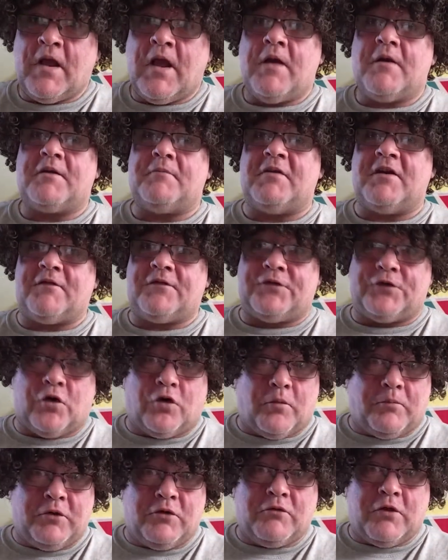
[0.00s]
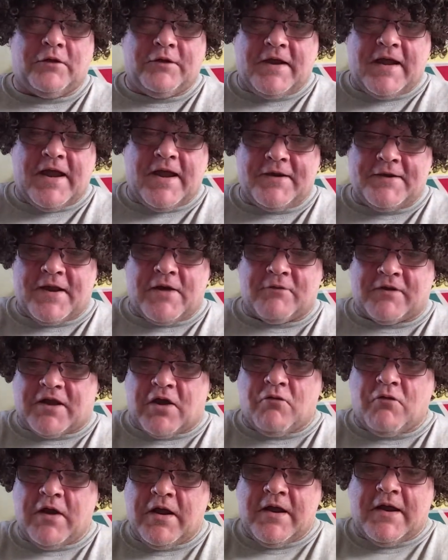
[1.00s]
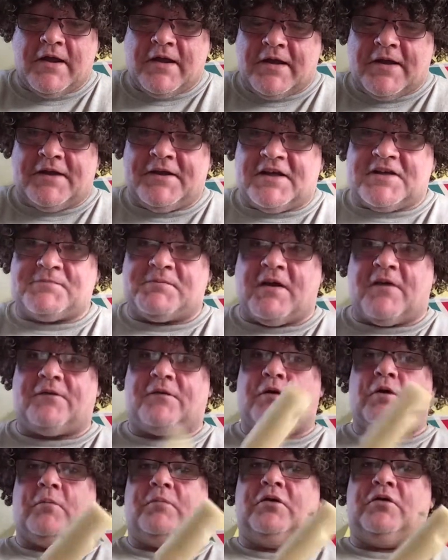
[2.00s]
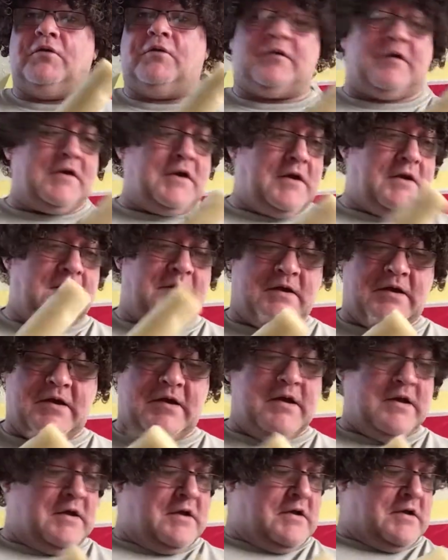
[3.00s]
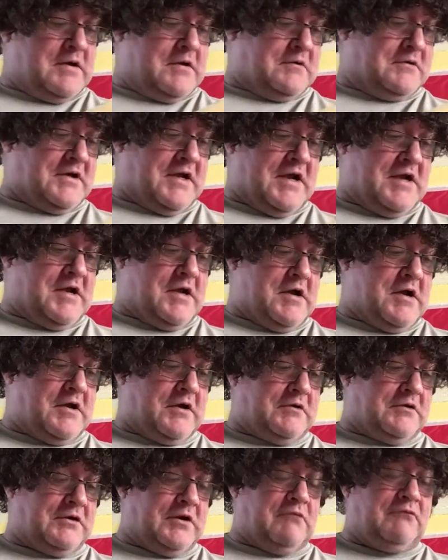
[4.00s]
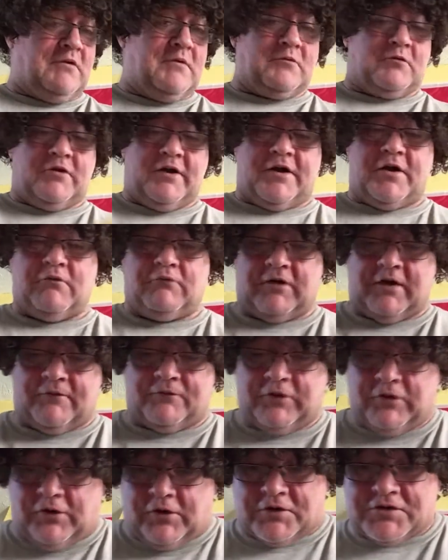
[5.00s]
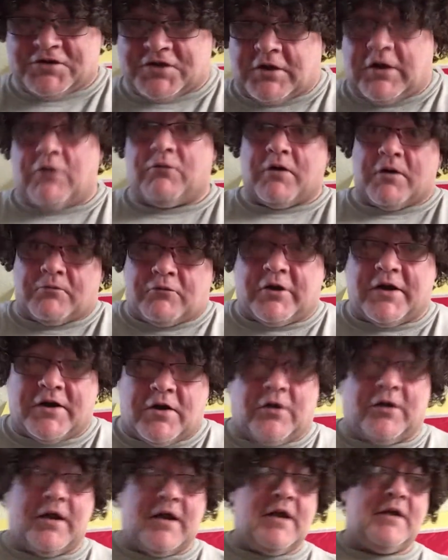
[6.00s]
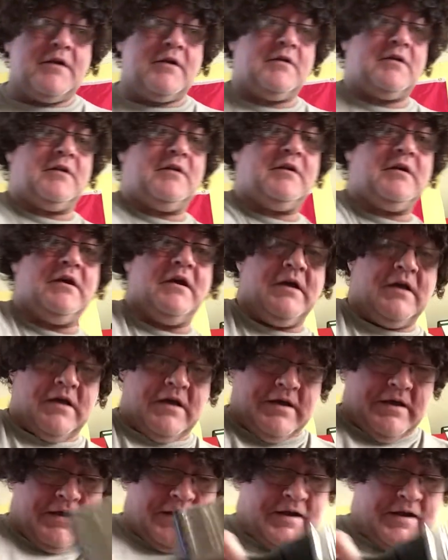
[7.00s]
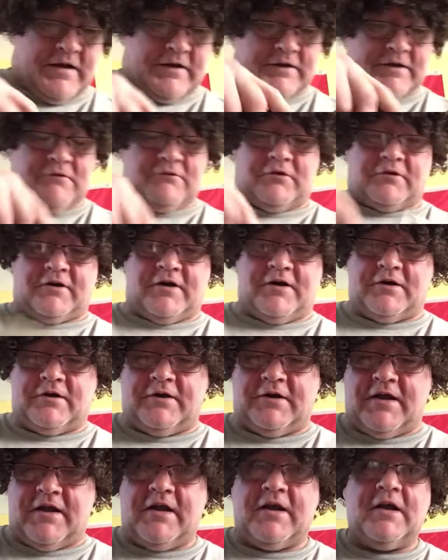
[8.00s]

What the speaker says: A bit of Thor blue on there. There we go. Nice bit of Thor blue for you. Okay, glowworm green. Oh, we'll have lots of glowworm green on there. And glowworm green on there.